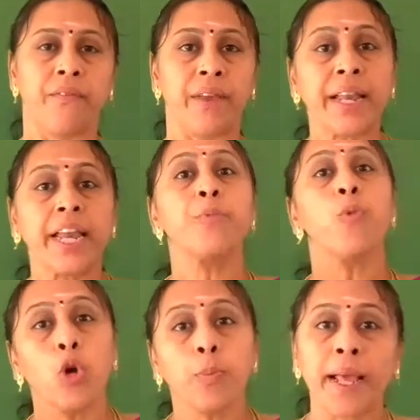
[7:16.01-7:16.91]
We
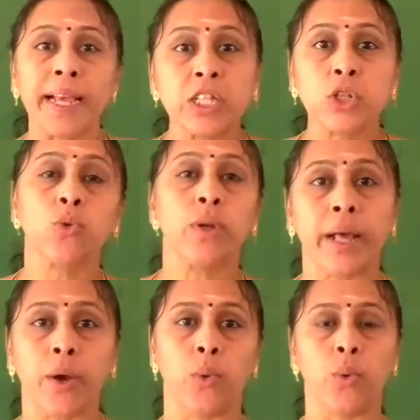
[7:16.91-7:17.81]
need more place to
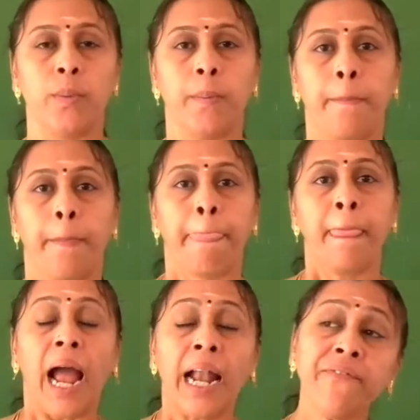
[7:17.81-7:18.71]
live,
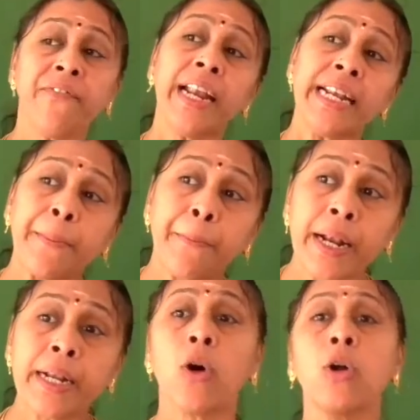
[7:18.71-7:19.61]
and we
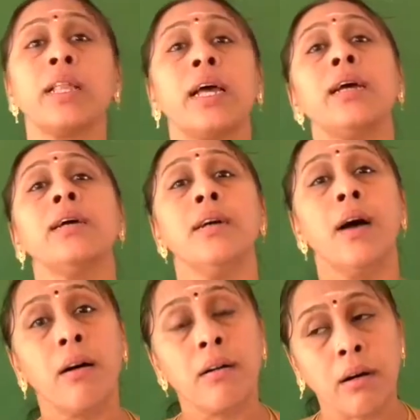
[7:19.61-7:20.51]
depend on the
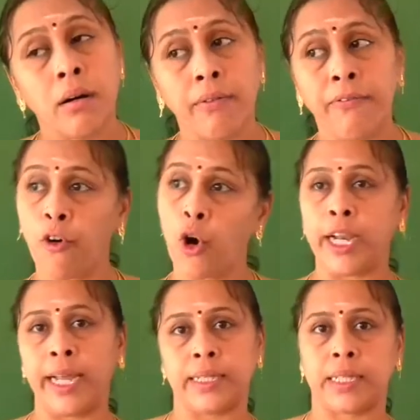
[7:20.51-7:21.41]

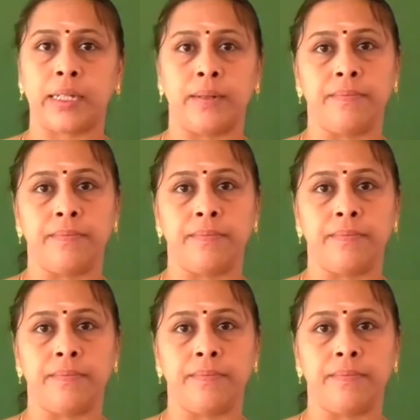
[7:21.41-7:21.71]
forest.